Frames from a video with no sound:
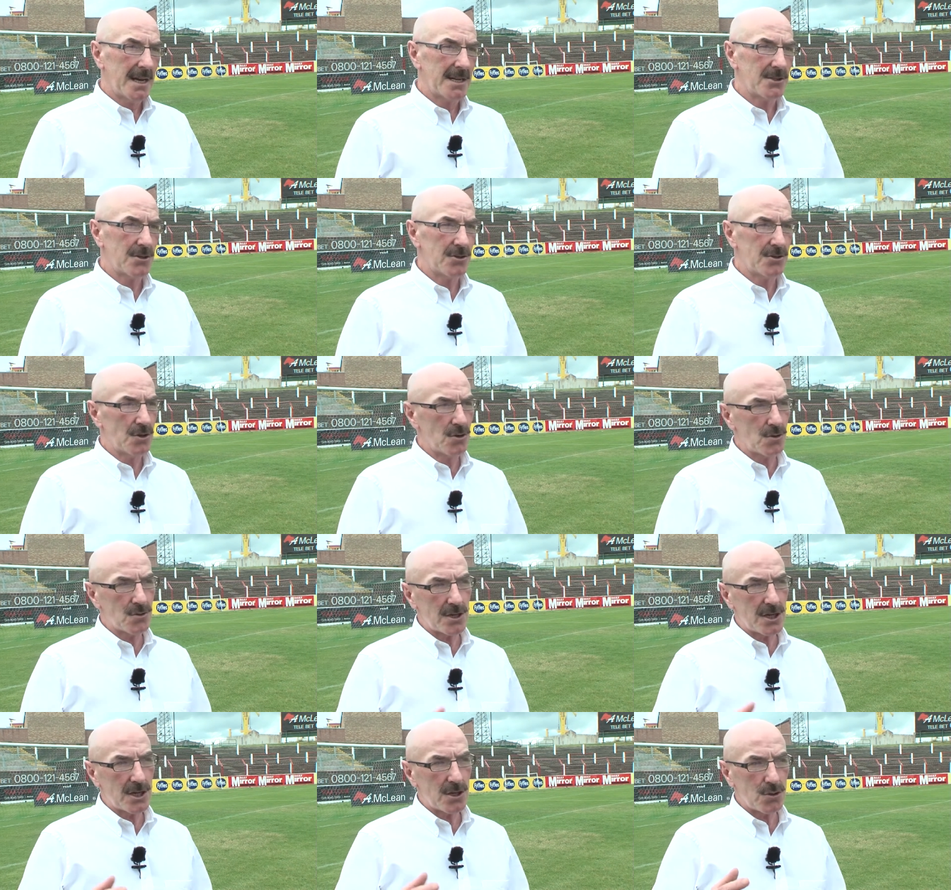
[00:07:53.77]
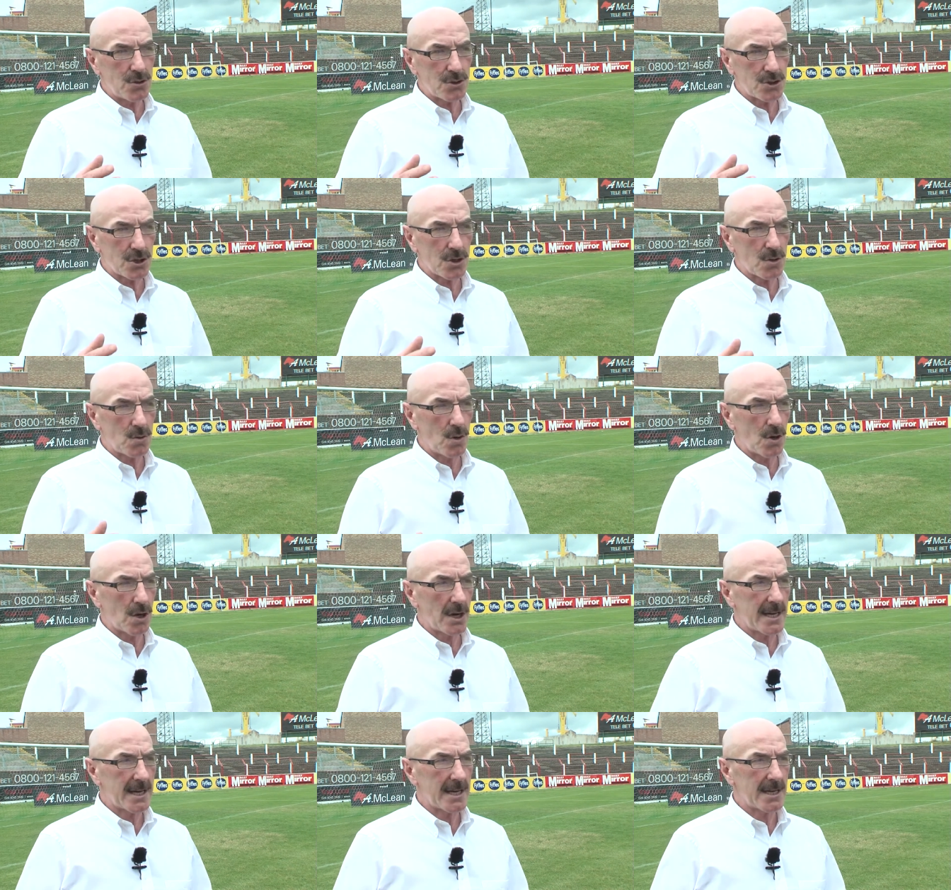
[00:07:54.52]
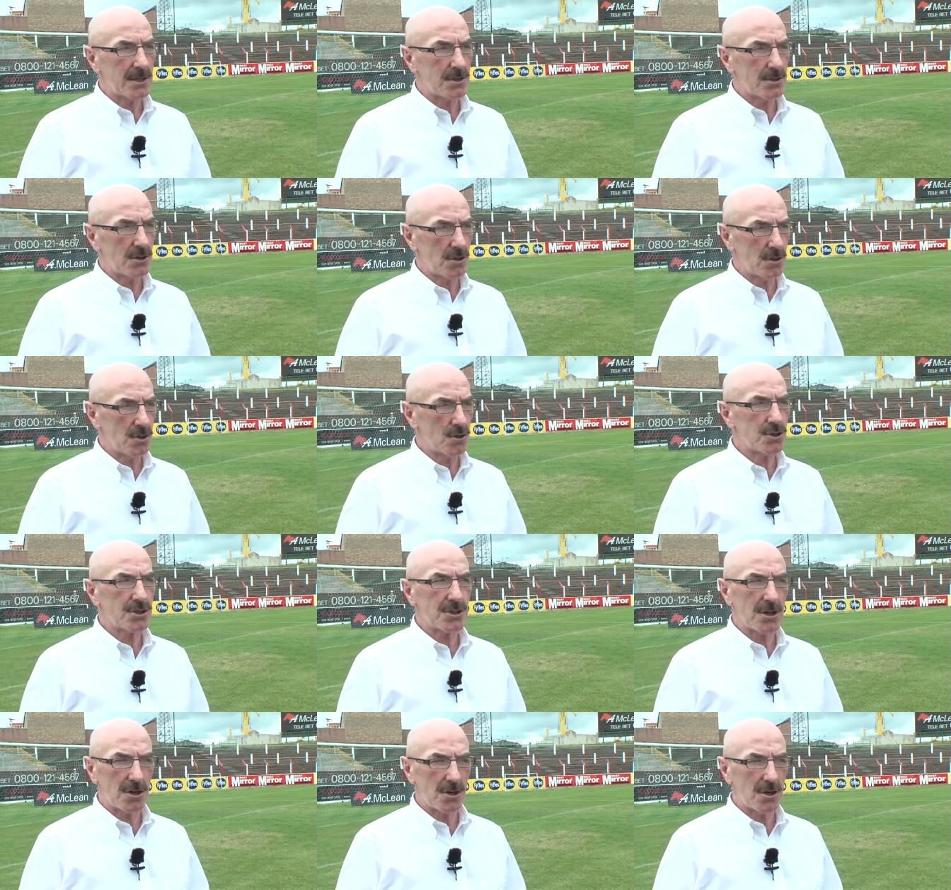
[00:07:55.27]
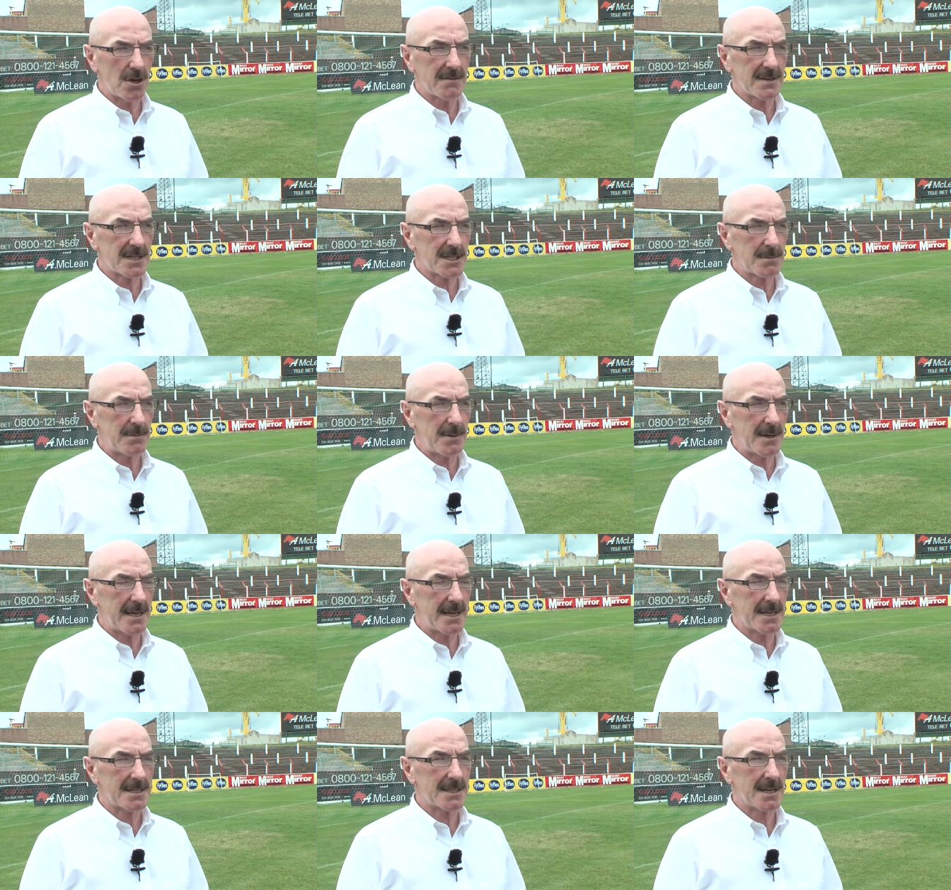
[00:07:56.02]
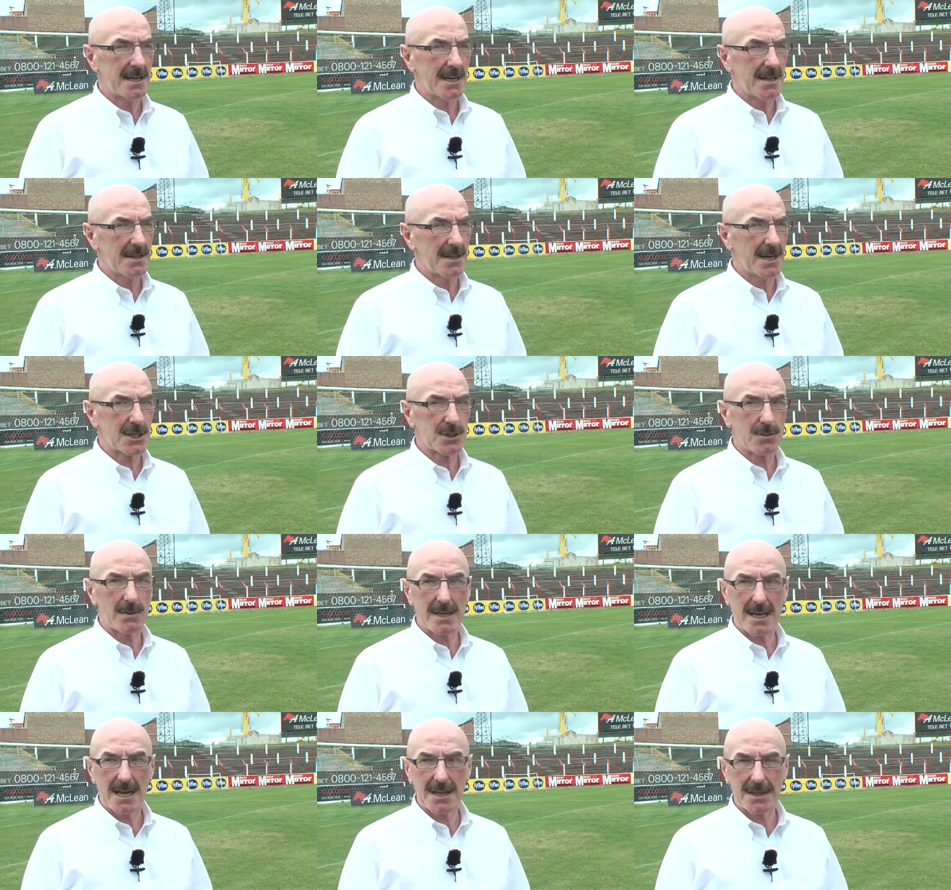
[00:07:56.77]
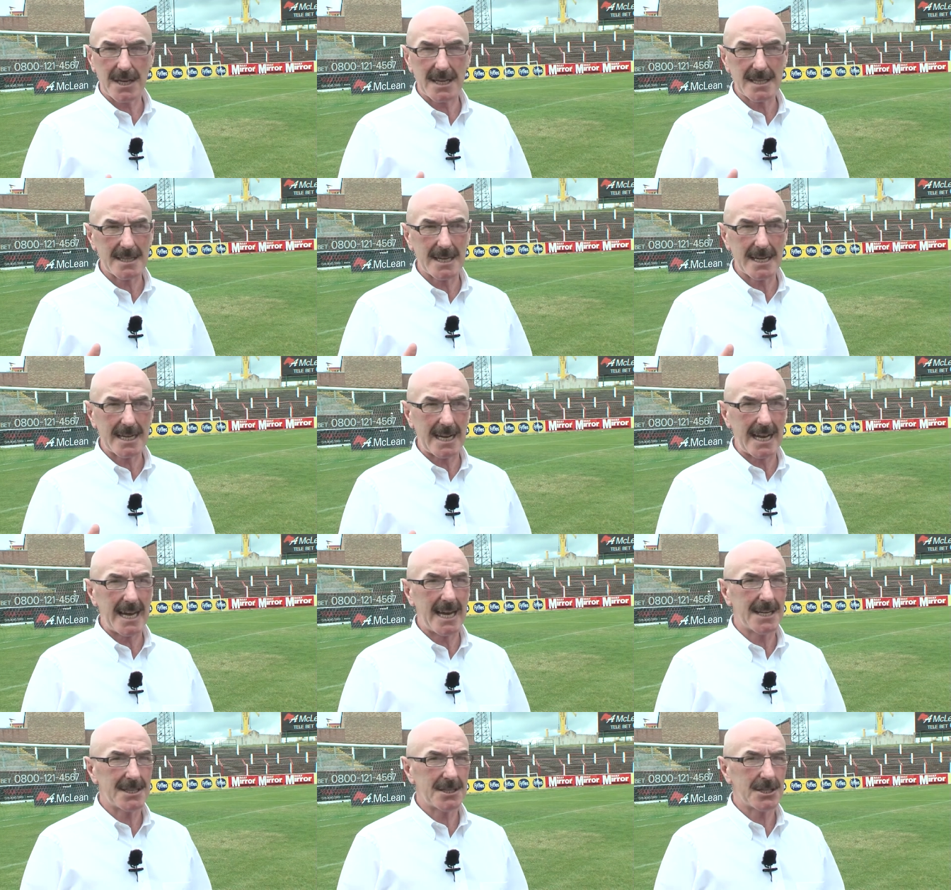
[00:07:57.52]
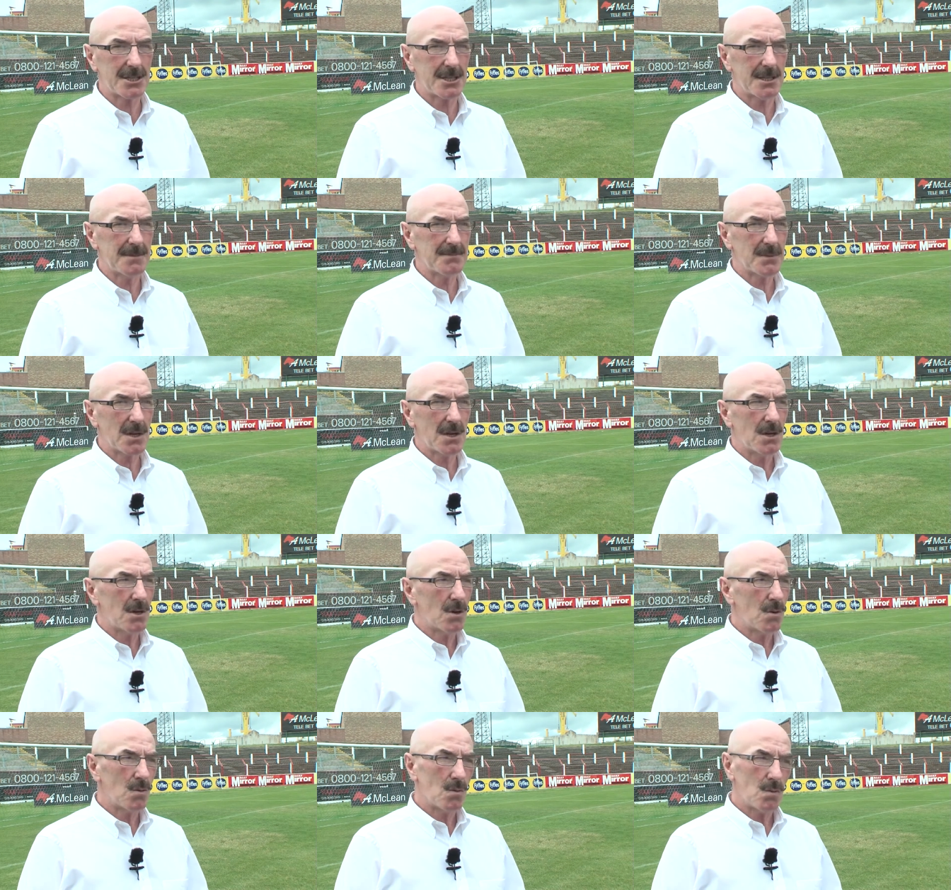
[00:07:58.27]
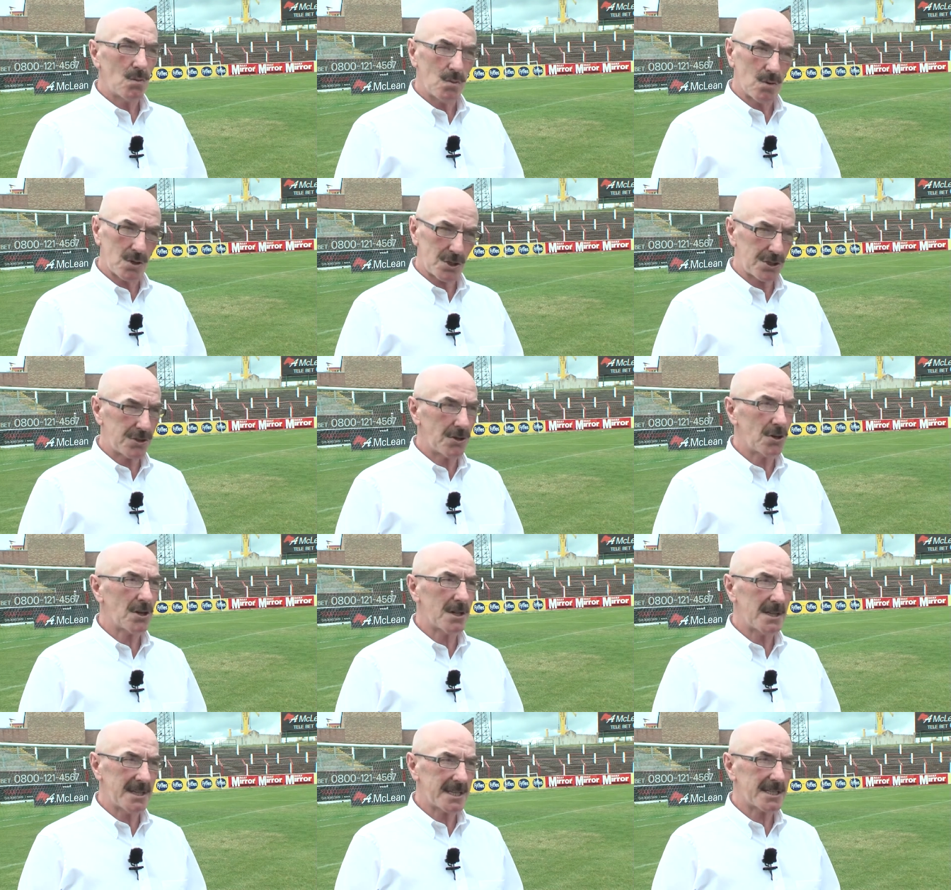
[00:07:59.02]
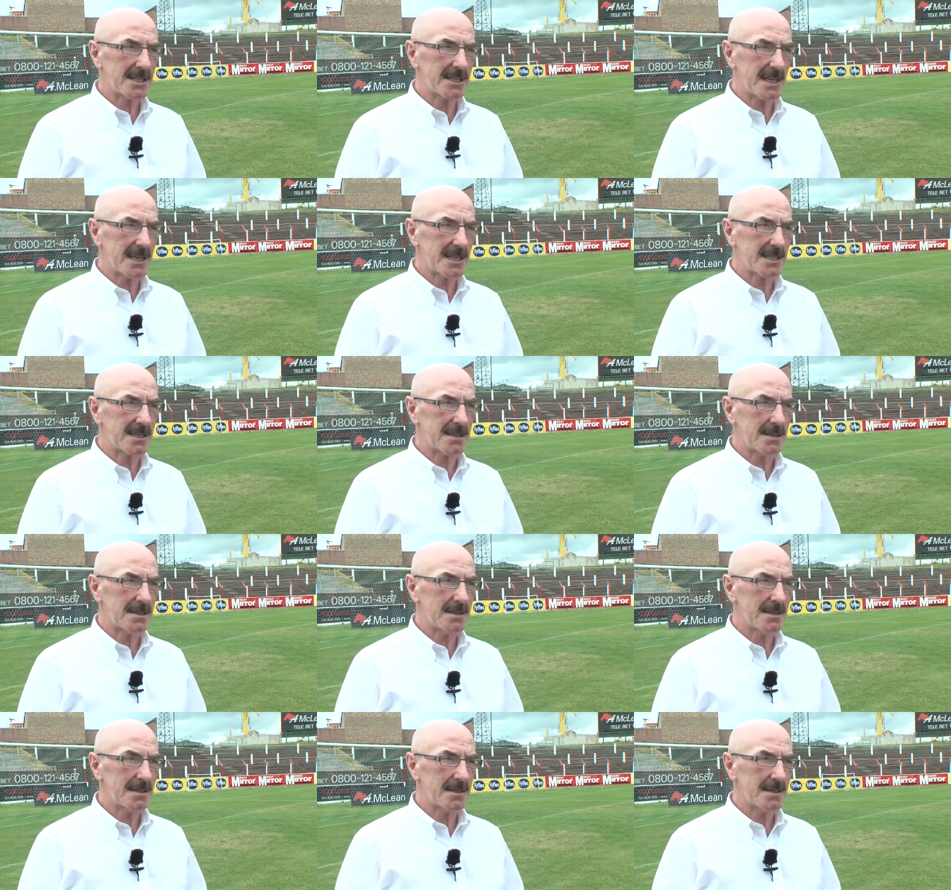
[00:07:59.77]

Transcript: And you're not only losing quality, you're losing a lot of experience. That's why I think the Glens will struggle this season.